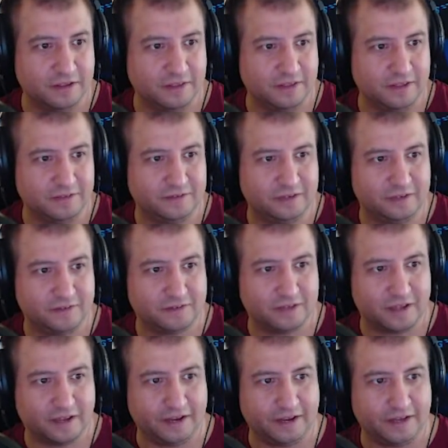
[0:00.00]
This is
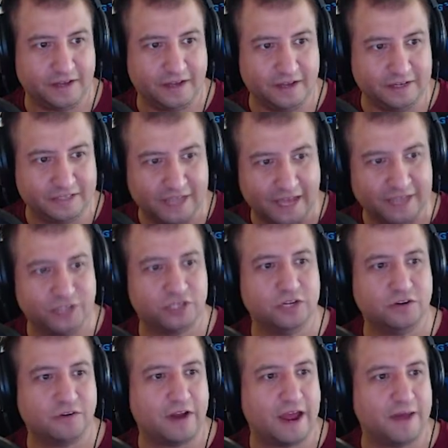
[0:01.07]
like
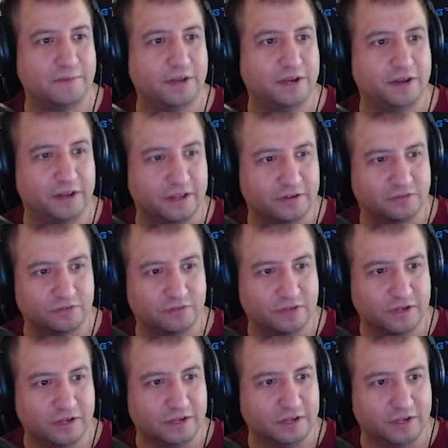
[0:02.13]
attention grabbing. It's,
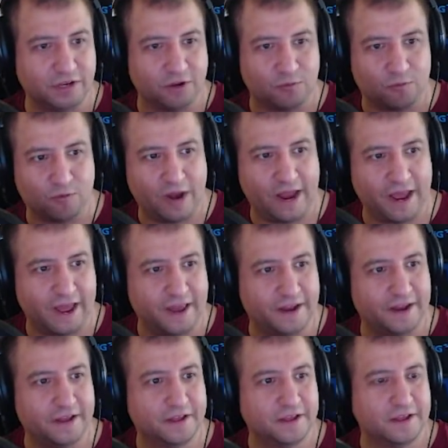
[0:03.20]

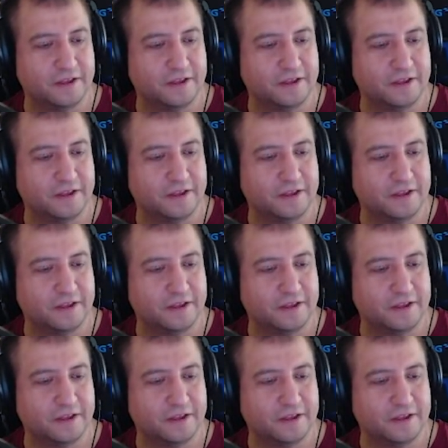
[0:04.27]
red.